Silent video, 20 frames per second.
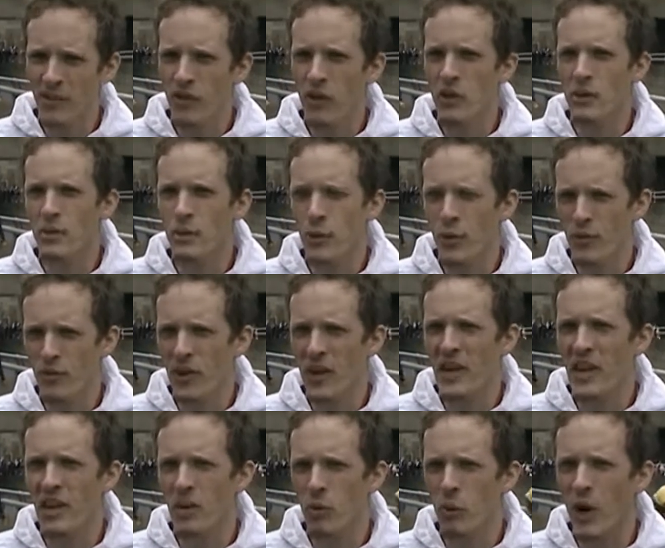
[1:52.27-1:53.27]
forth between
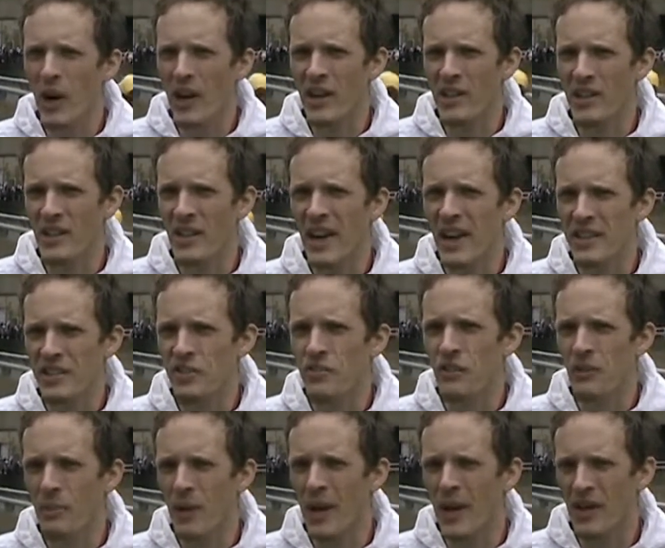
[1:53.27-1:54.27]
running and walking the last 3
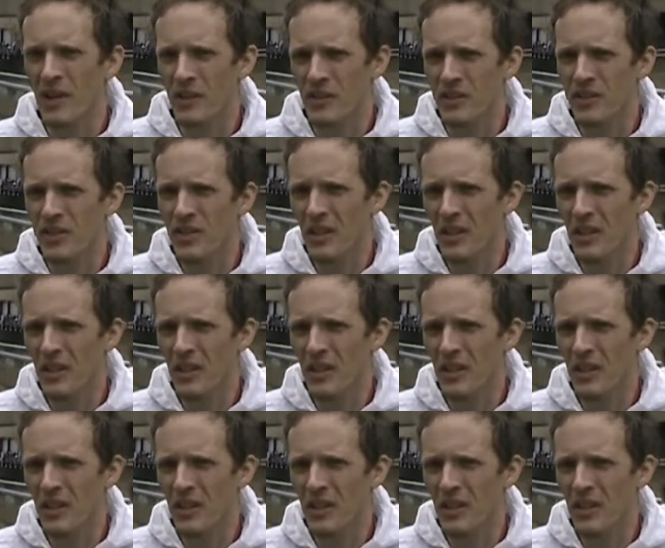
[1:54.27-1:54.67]
miles.